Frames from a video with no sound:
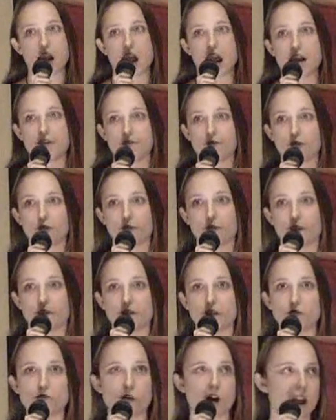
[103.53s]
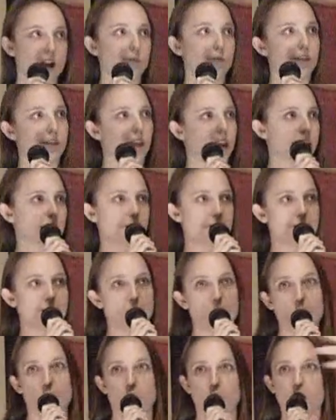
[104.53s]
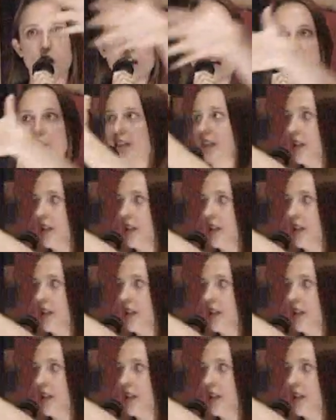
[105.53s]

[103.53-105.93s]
Fahrenheit 451 with like the 4